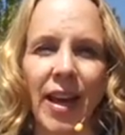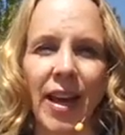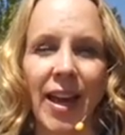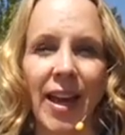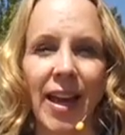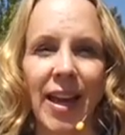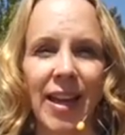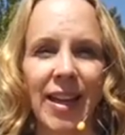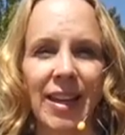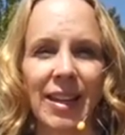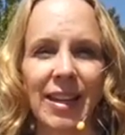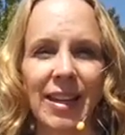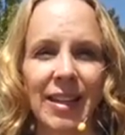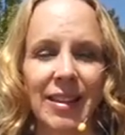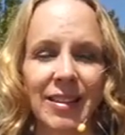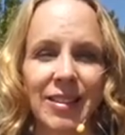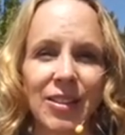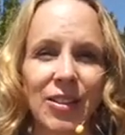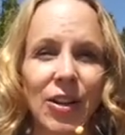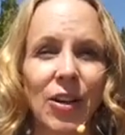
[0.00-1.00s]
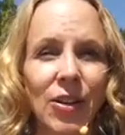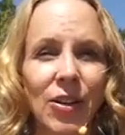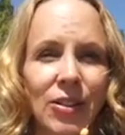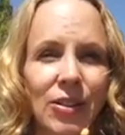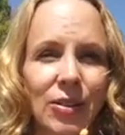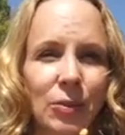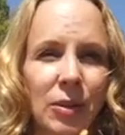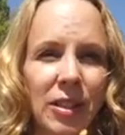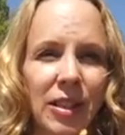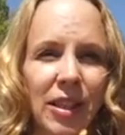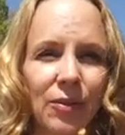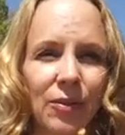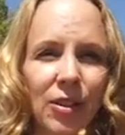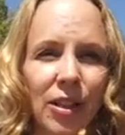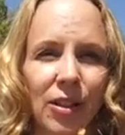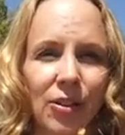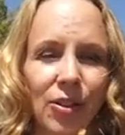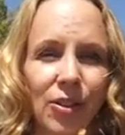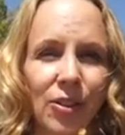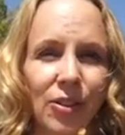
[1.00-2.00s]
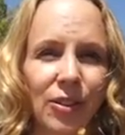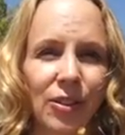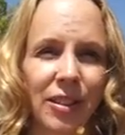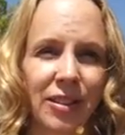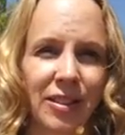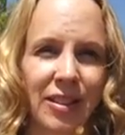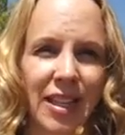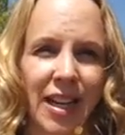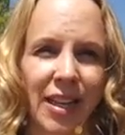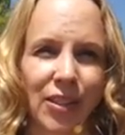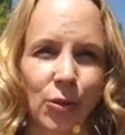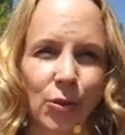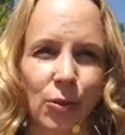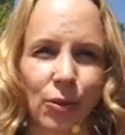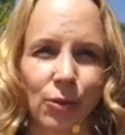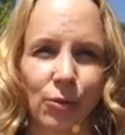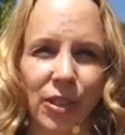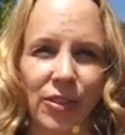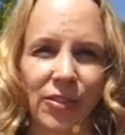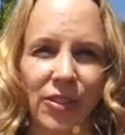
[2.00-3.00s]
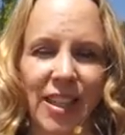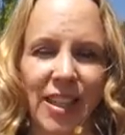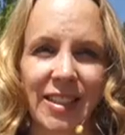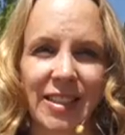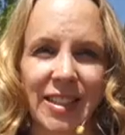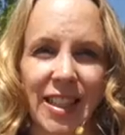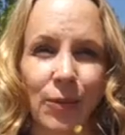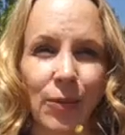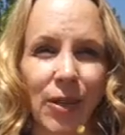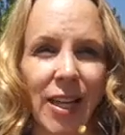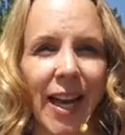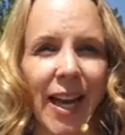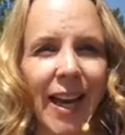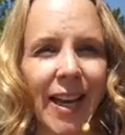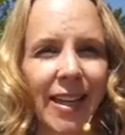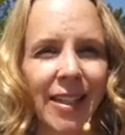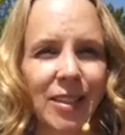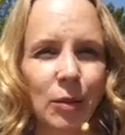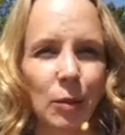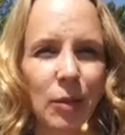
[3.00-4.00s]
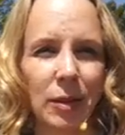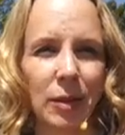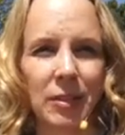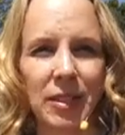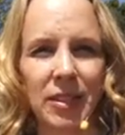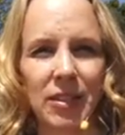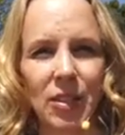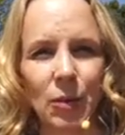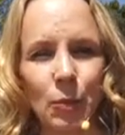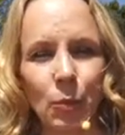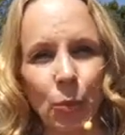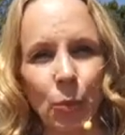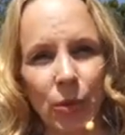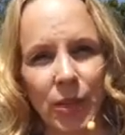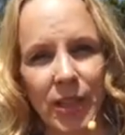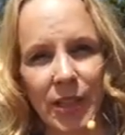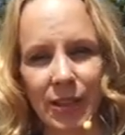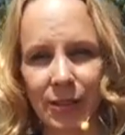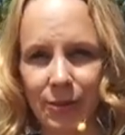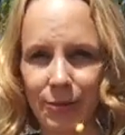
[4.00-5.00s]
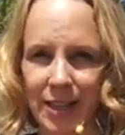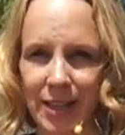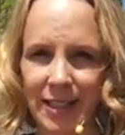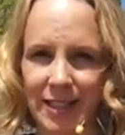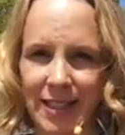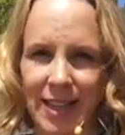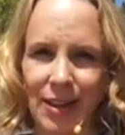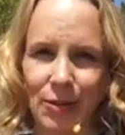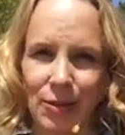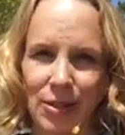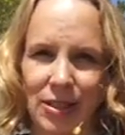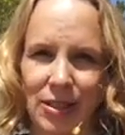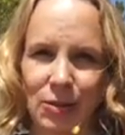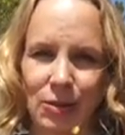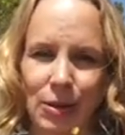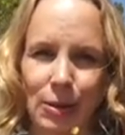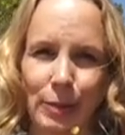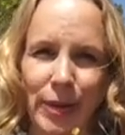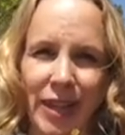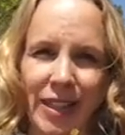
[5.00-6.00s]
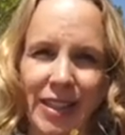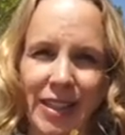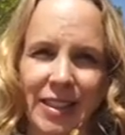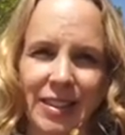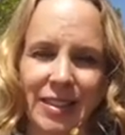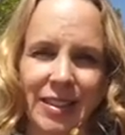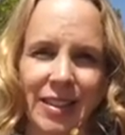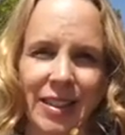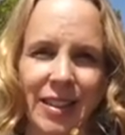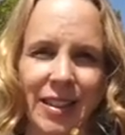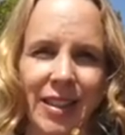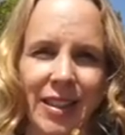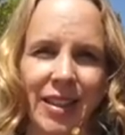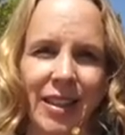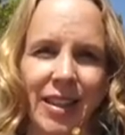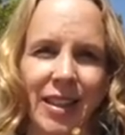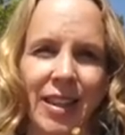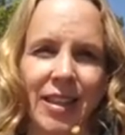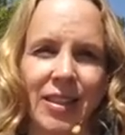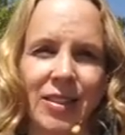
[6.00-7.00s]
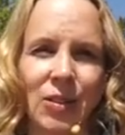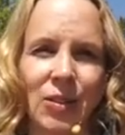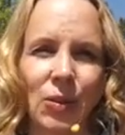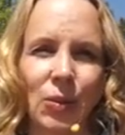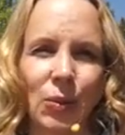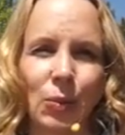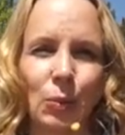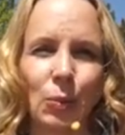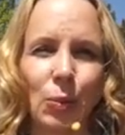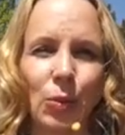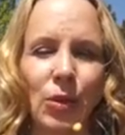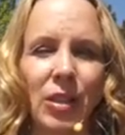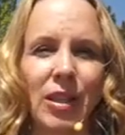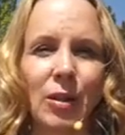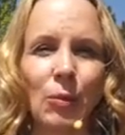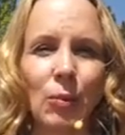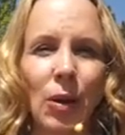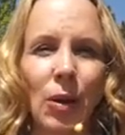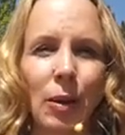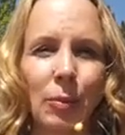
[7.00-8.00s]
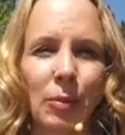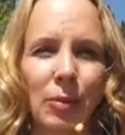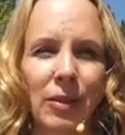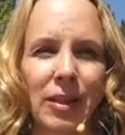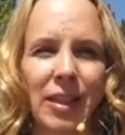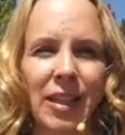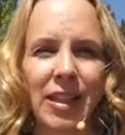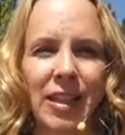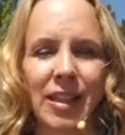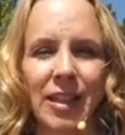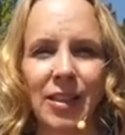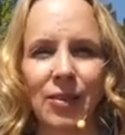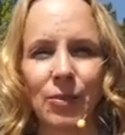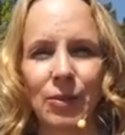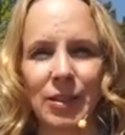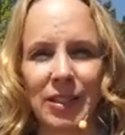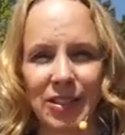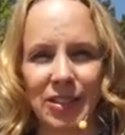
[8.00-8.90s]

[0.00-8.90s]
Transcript: And as adults, we can relearn this natural reflex that we had as babies to breathe right down into our bellies. So breathing properly, we